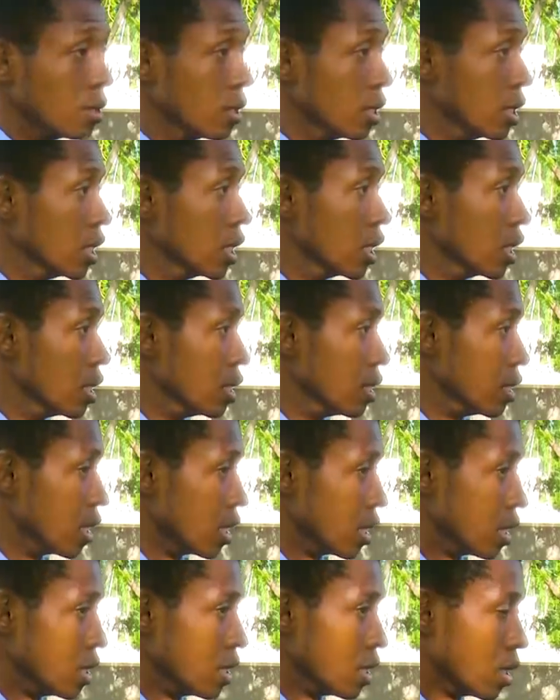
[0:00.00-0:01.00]
or yeah. in any
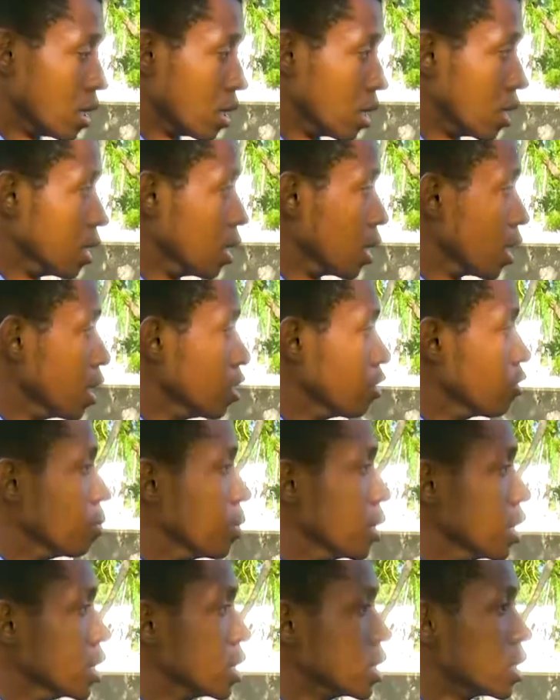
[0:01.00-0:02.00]
other kind of
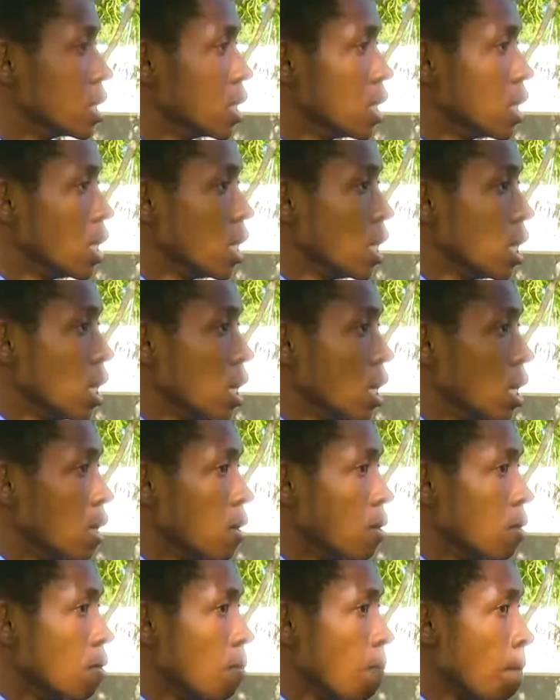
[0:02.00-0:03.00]
place. Yeah.
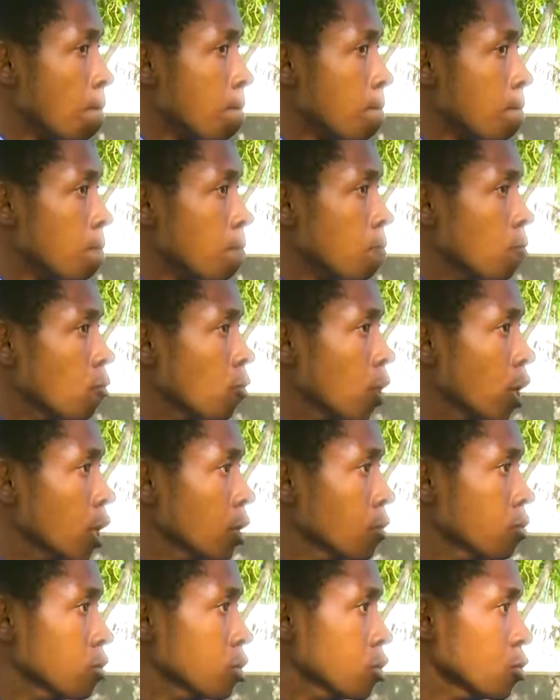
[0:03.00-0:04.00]
Why
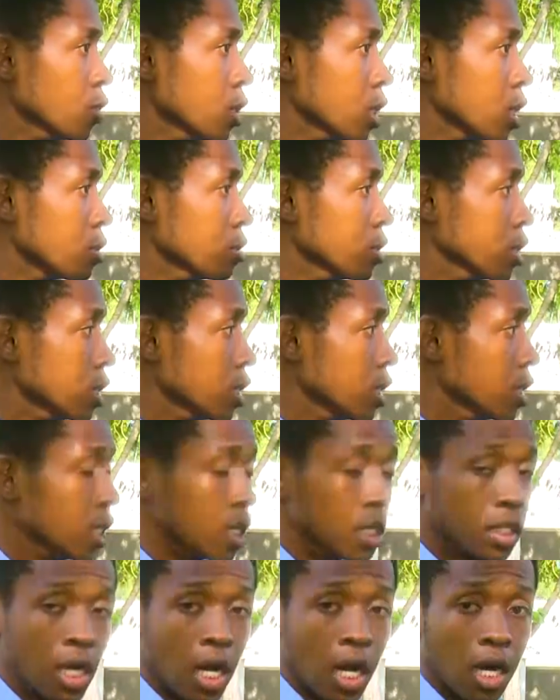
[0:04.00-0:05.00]
do we consider
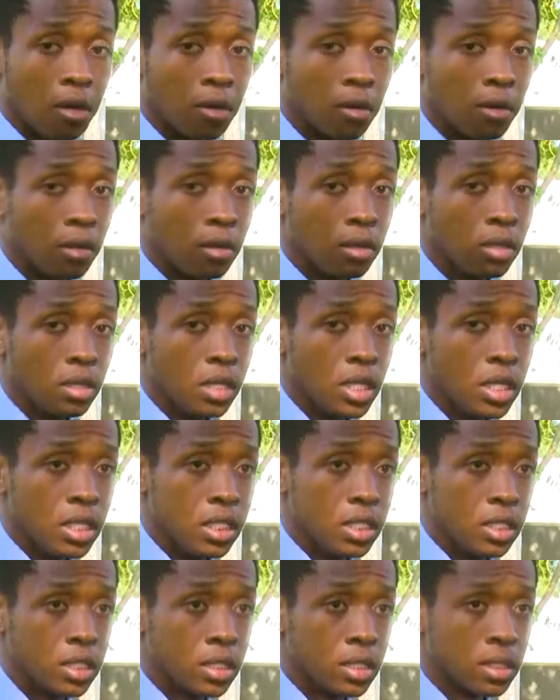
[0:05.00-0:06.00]
that alcohol
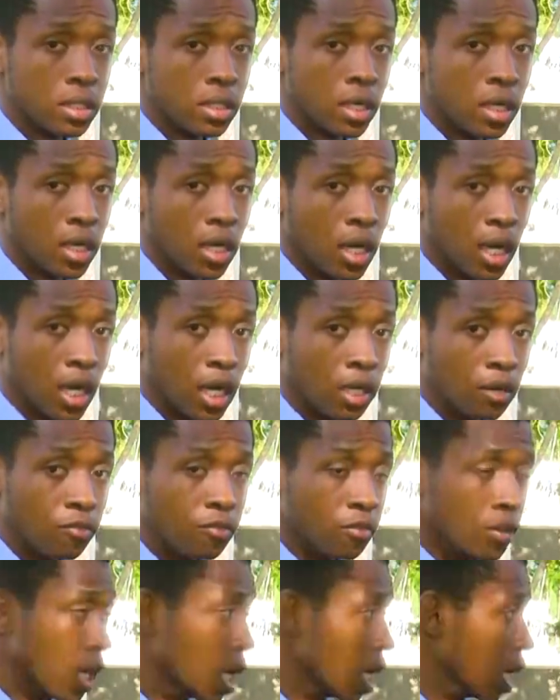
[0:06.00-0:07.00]
is a kind
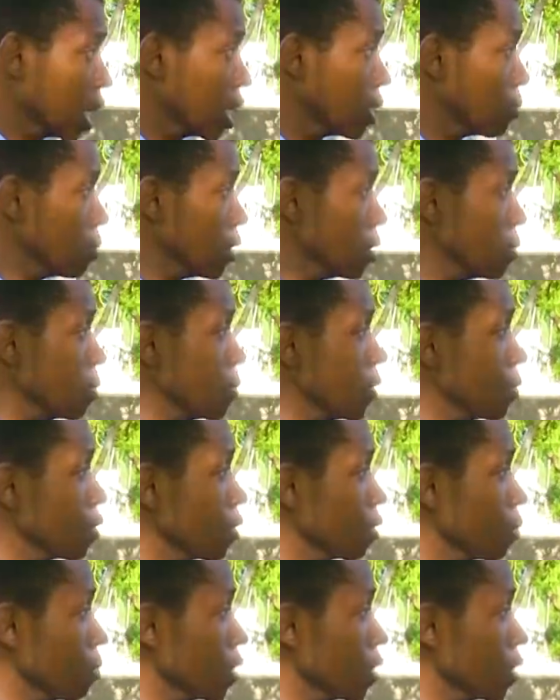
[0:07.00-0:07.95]
of drug that many people